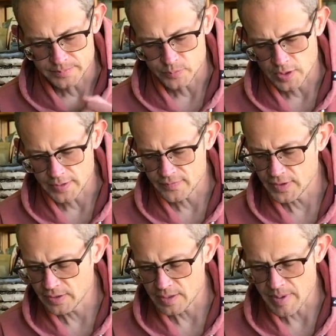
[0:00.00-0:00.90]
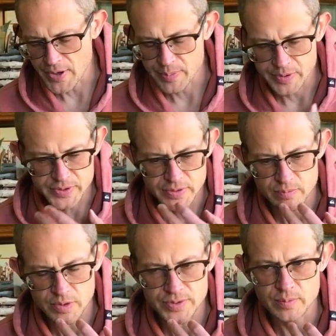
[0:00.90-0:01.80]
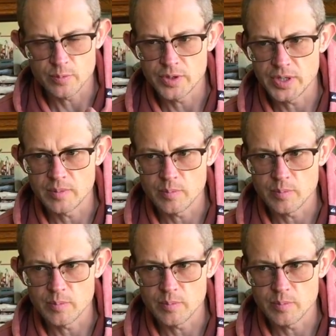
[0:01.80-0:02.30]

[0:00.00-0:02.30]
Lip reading: you can feel in the mouth, but isn't really